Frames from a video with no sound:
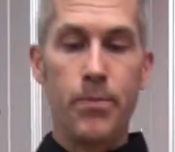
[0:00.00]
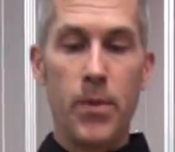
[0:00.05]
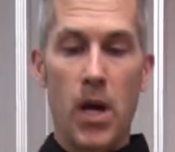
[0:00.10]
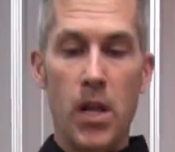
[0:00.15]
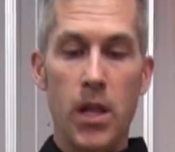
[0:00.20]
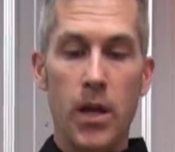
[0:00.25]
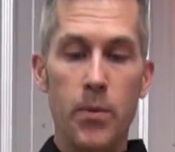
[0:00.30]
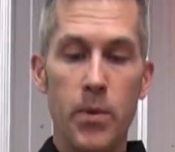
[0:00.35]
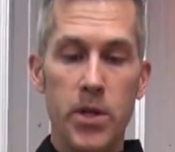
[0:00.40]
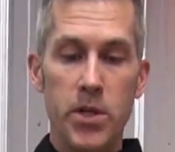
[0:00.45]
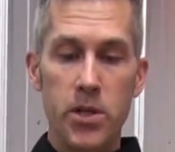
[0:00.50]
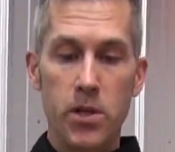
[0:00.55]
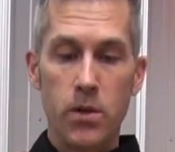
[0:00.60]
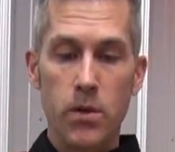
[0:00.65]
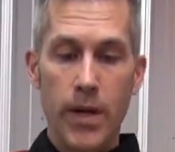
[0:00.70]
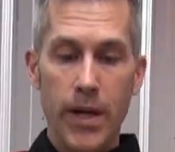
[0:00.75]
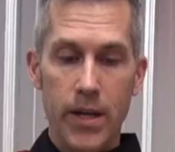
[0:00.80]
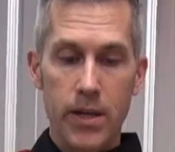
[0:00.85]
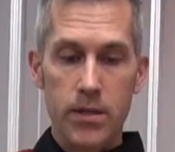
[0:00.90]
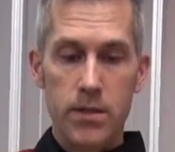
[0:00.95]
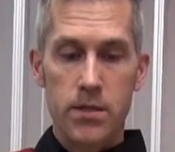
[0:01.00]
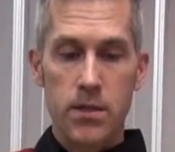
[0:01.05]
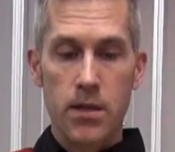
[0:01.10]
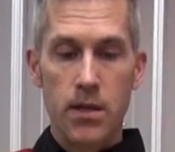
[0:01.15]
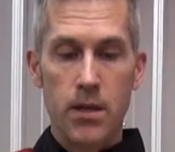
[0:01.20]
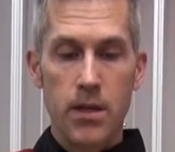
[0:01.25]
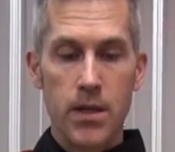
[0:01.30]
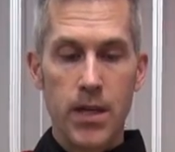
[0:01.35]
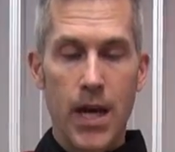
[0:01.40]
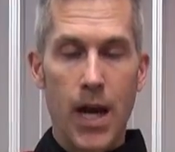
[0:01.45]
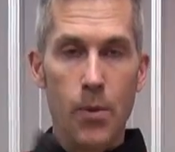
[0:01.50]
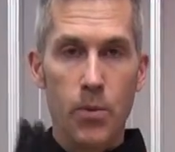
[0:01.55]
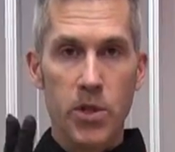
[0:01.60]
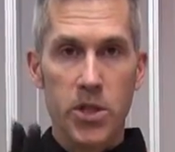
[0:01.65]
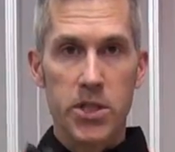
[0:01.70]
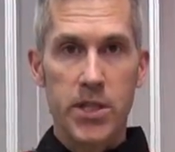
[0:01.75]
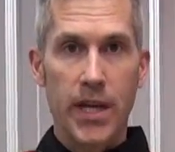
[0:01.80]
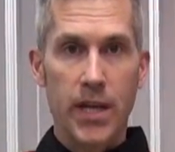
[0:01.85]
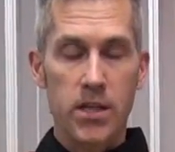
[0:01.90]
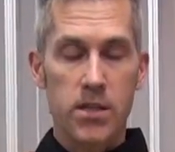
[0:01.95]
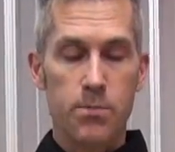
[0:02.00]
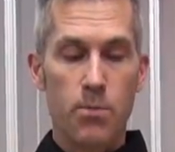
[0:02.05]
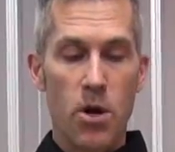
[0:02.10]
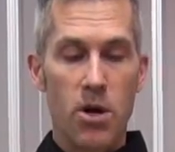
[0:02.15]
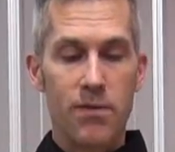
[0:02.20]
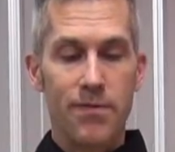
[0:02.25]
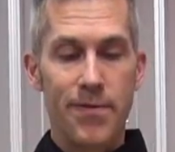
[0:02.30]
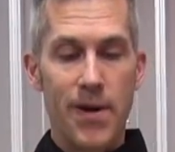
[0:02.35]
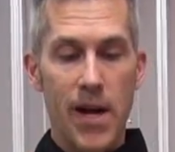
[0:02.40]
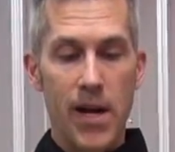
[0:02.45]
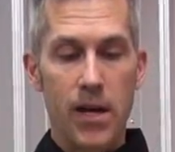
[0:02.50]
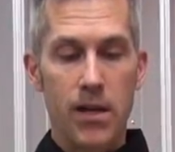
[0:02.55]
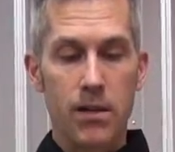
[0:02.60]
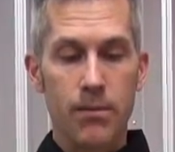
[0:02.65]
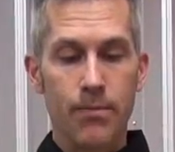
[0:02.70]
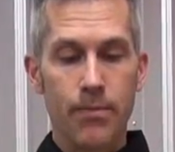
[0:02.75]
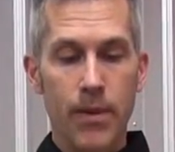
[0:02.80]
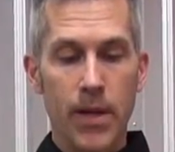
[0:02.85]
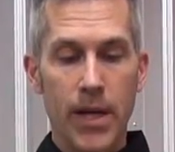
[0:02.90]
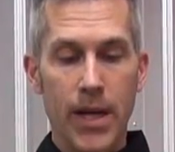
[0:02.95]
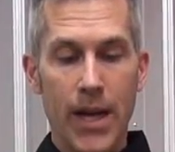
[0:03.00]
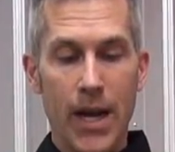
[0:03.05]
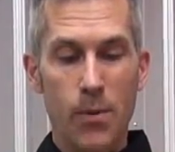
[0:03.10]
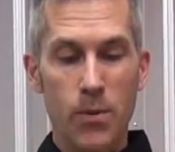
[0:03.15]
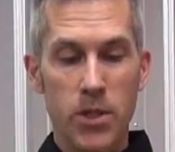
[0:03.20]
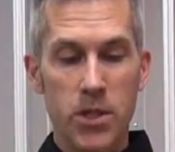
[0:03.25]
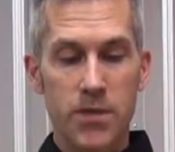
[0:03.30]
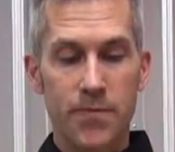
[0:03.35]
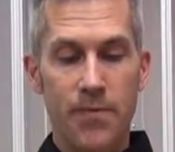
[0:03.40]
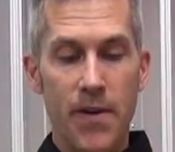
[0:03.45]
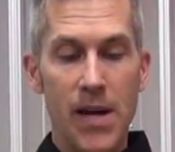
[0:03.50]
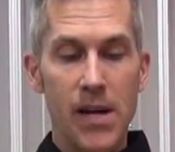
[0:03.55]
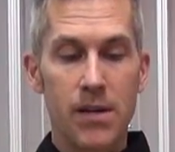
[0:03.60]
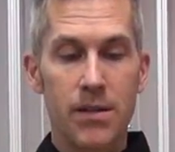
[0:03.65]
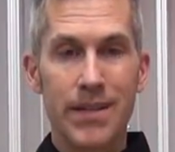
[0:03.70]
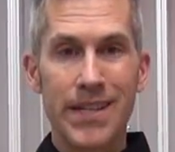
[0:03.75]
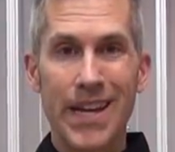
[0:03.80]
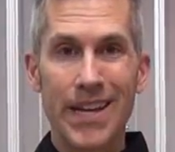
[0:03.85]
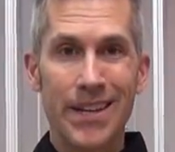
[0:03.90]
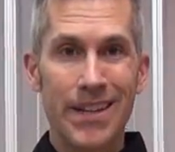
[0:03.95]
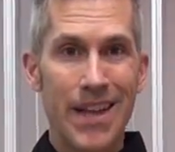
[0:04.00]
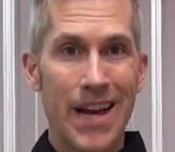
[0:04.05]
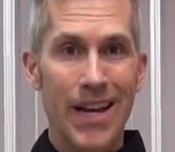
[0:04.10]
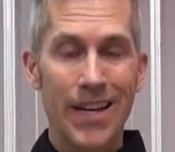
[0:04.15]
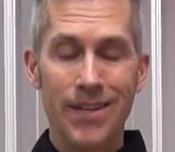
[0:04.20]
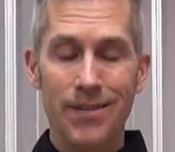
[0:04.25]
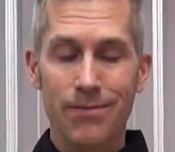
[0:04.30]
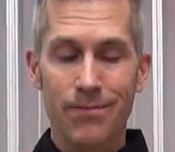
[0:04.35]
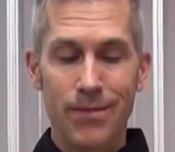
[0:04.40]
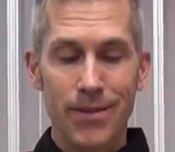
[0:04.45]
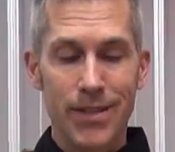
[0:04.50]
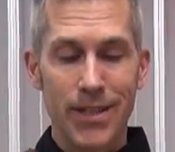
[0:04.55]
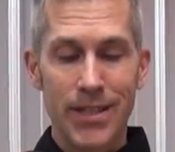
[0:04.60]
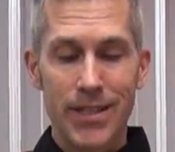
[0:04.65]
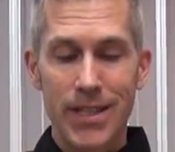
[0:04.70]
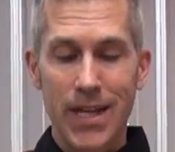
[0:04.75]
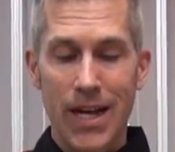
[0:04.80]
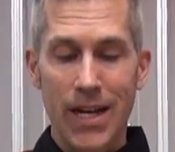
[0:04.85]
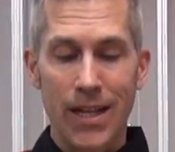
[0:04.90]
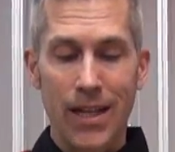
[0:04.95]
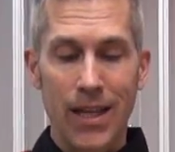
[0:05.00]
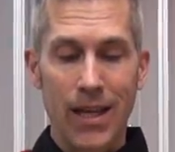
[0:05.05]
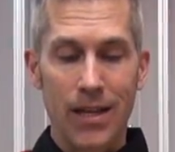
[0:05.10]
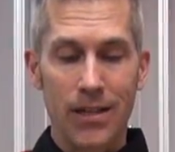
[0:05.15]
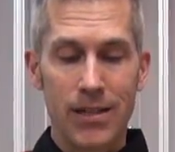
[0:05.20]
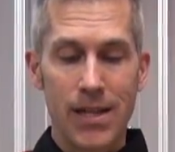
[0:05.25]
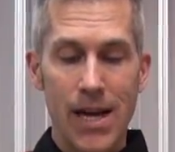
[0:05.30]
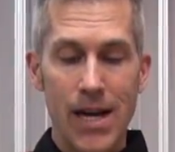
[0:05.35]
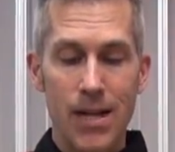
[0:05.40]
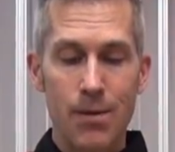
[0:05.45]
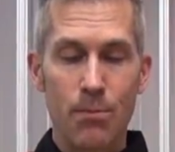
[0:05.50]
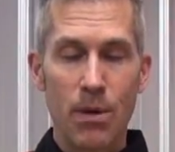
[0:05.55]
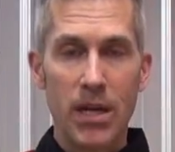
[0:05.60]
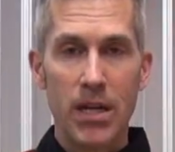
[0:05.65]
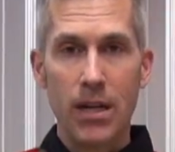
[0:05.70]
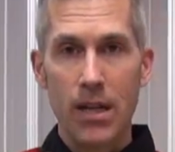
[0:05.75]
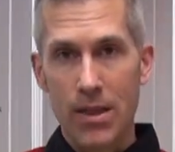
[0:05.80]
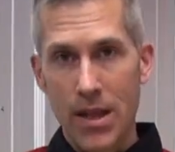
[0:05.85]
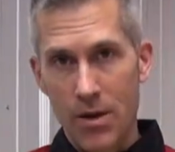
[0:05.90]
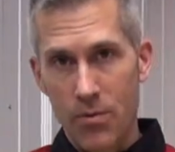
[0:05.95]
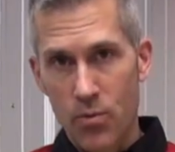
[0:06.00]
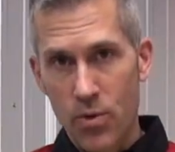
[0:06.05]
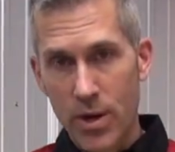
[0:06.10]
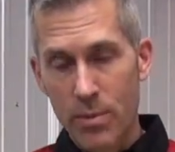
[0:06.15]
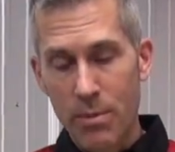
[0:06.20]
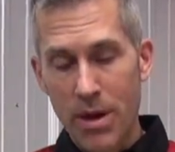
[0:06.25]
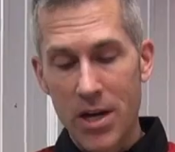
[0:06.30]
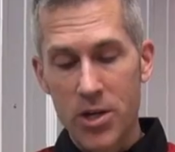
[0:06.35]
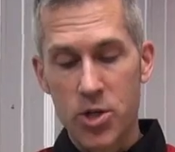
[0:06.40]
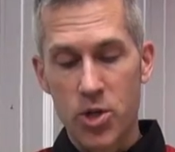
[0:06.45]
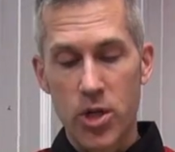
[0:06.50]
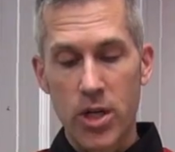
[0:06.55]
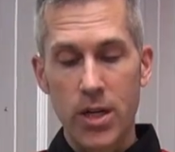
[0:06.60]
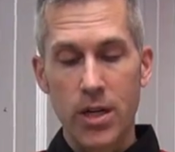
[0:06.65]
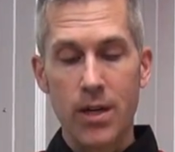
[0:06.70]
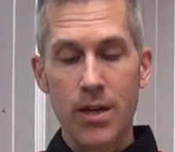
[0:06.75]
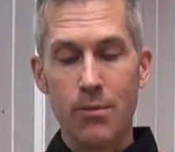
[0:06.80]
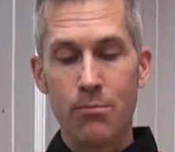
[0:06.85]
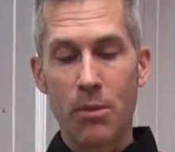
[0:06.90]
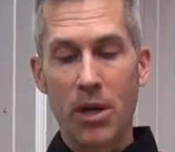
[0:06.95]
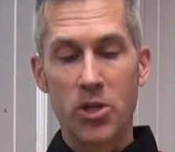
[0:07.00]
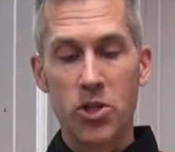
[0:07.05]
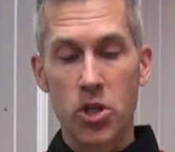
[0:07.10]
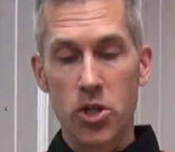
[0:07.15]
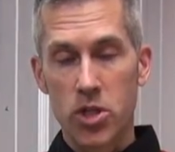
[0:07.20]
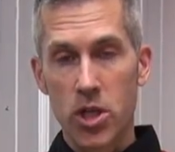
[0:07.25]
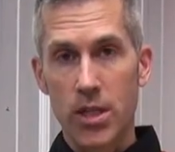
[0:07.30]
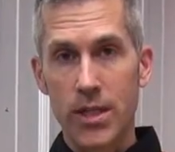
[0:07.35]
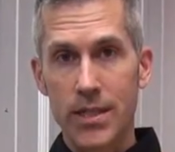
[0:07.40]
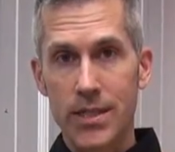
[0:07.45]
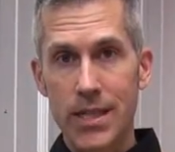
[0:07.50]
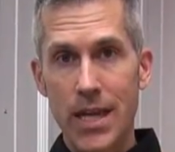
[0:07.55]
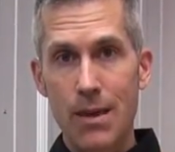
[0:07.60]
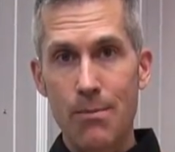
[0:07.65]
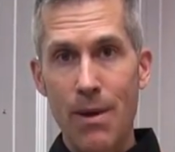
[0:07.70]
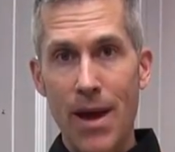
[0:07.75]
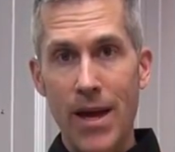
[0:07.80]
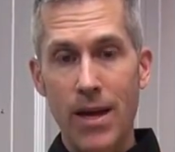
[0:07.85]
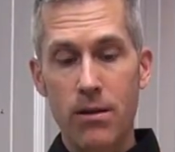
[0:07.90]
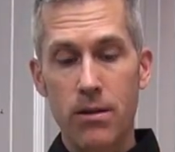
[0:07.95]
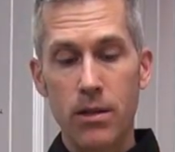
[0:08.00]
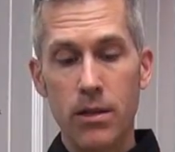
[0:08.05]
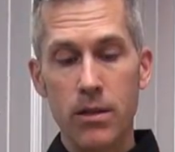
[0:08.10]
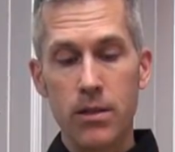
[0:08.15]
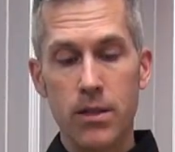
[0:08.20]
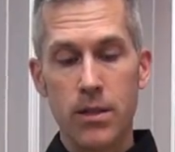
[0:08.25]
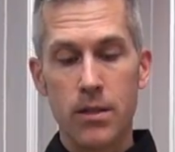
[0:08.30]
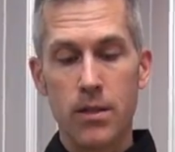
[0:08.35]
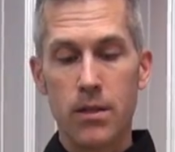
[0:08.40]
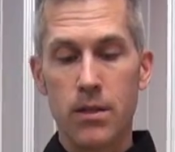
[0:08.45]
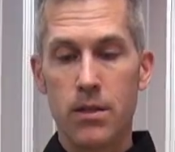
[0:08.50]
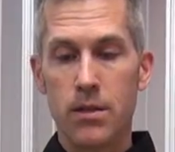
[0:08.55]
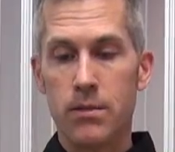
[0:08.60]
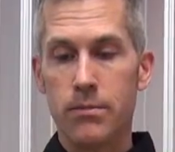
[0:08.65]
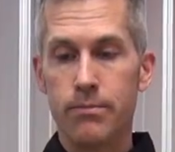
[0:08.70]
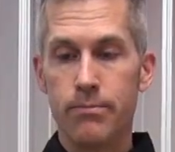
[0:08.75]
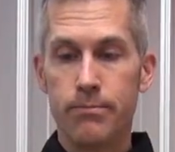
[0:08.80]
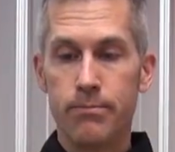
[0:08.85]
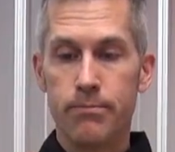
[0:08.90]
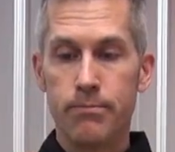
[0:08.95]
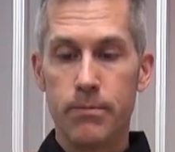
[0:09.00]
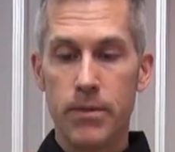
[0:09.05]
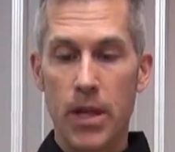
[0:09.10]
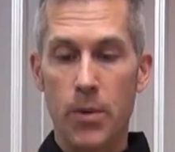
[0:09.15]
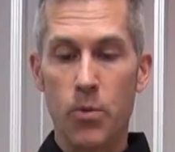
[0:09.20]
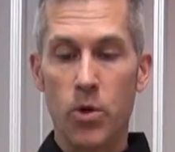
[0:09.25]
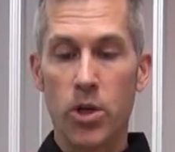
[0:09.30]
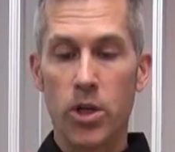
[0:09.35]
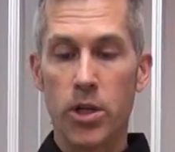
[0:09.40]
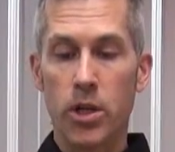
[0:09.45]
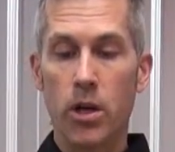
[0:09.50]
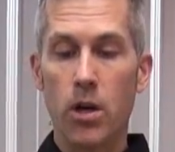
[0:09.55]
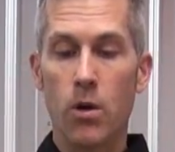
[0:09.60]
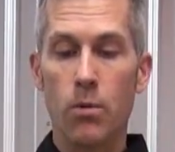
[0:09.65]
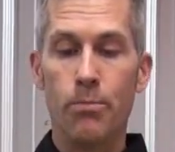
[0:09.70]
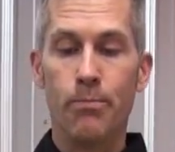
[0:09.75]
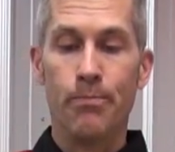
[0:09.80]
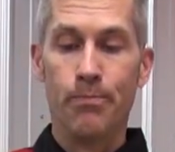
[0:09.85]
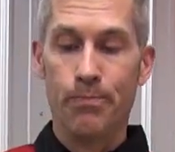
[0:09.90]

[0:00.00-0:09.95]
all I would do is I would just take a small file and I would just file the end of that just a little tiny bit, then remeasure it, make sure it's on the same angle, and then we're good to go.